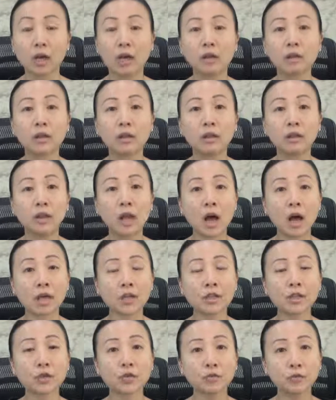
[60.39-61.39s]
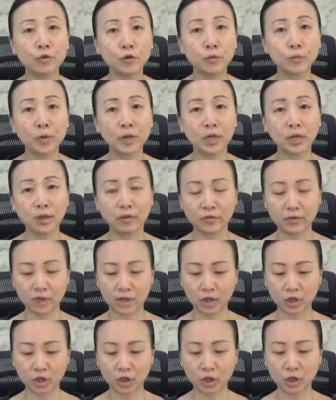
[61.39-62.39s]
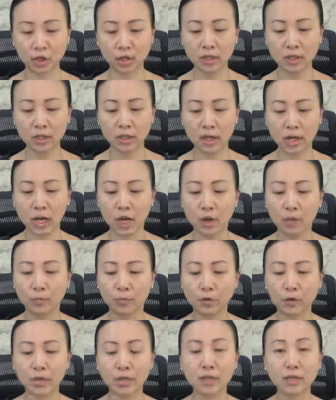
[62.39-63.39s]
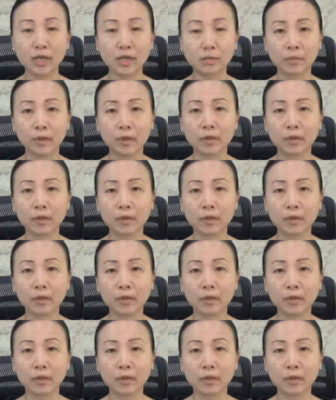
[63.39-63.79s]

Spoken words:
The last grouping of sections brings up